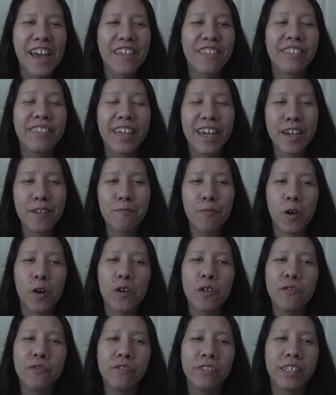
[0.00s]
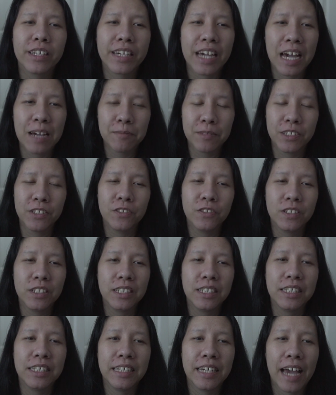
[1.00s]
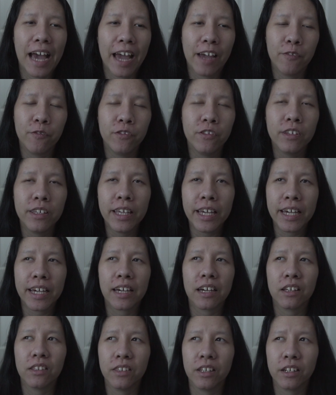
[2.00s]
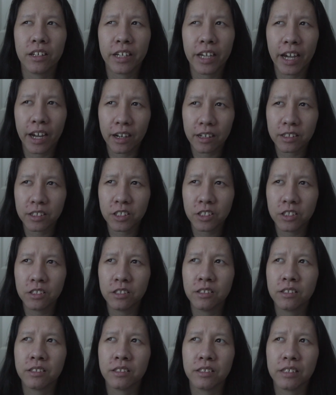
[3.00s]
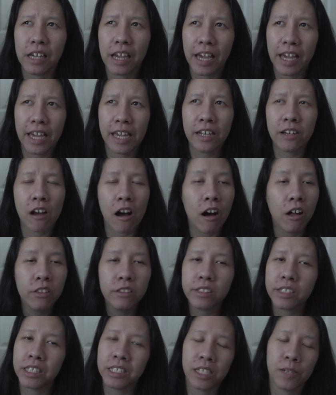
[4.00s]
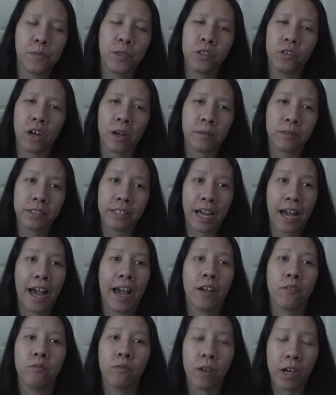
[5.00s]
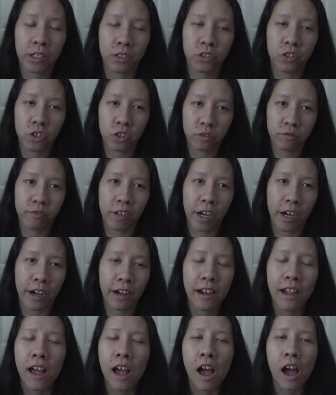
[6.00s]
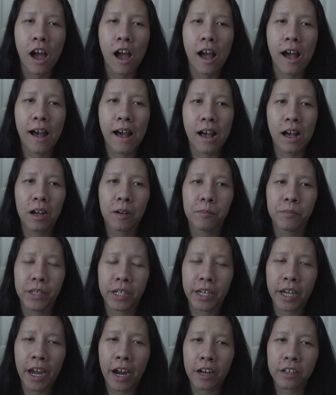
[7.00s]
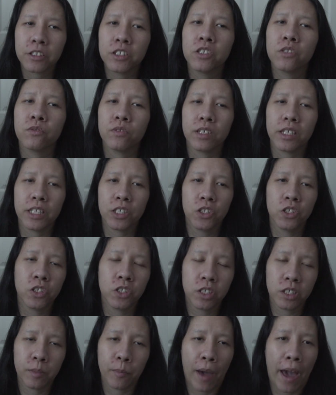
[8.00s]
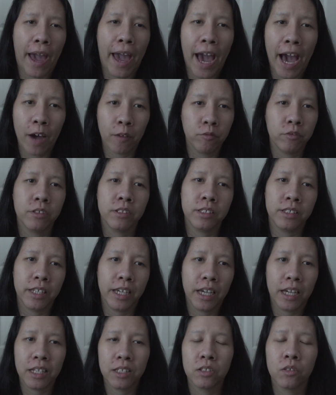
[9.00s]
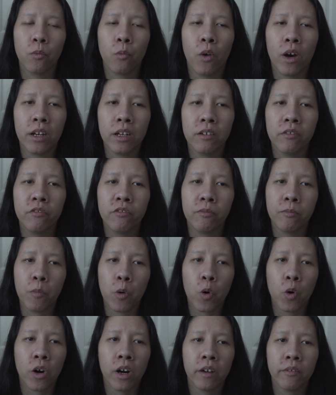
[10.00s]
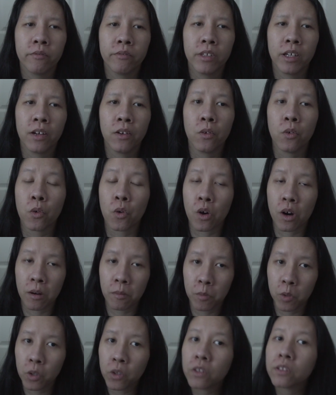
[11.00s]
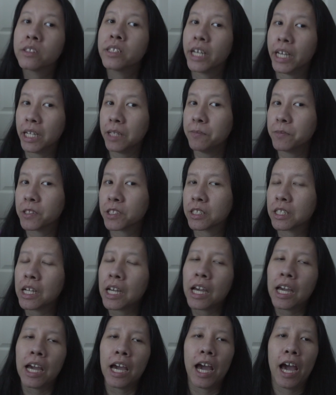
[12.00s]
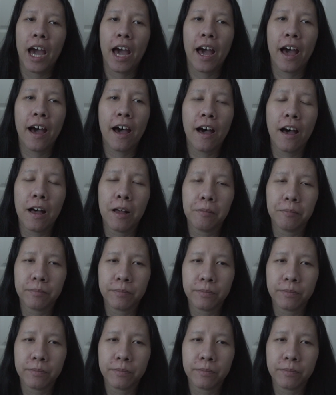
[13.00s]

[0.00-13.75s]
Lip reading: they both, the chemistry, I feel like their characters in all the contemporary dramas that I've watched so far, their characters' relationship, I have to say, it's one of more of the normal types. Yeah,